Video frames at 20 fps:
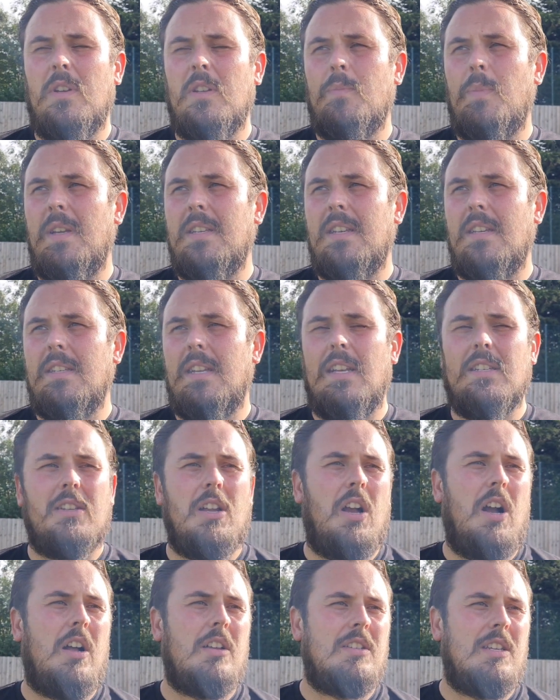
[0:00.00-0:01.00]
as busy as it is
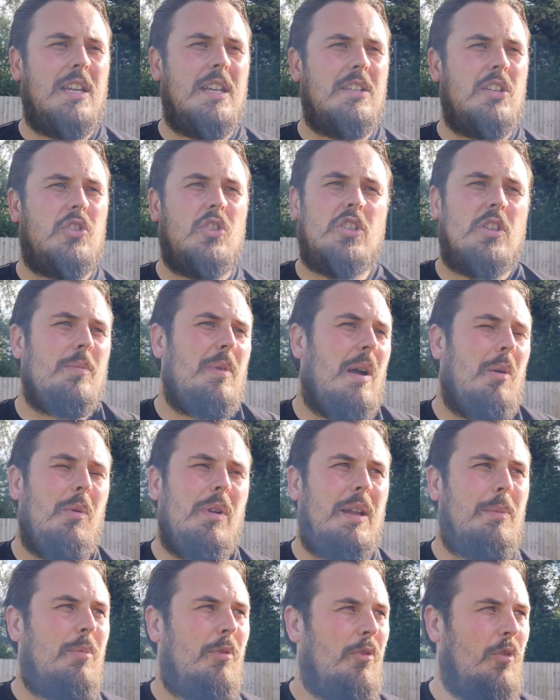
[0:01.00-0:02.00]
and hard as it is, it's just about
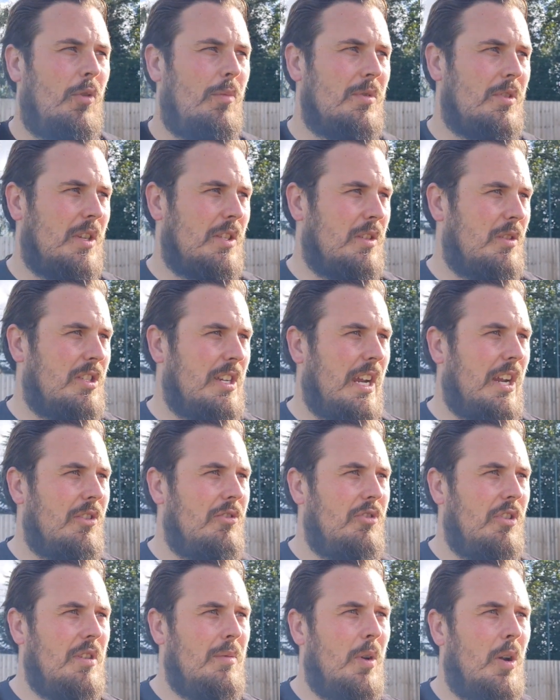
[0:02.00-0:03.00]
winning. Performances are
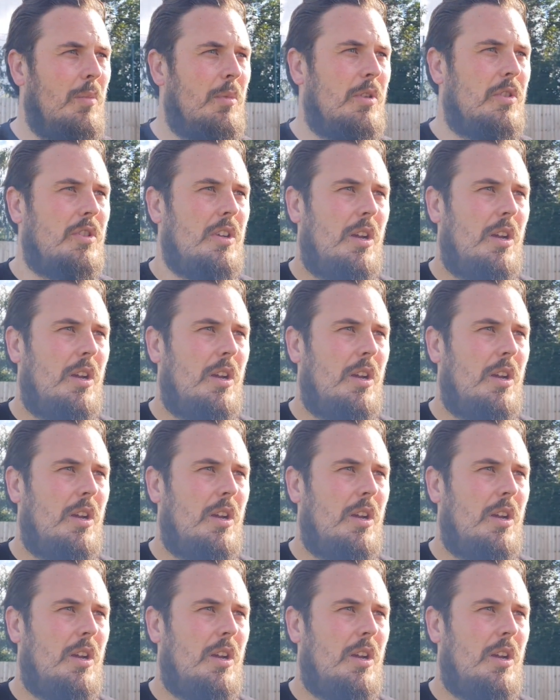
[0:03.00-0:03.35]
secondary at the moment.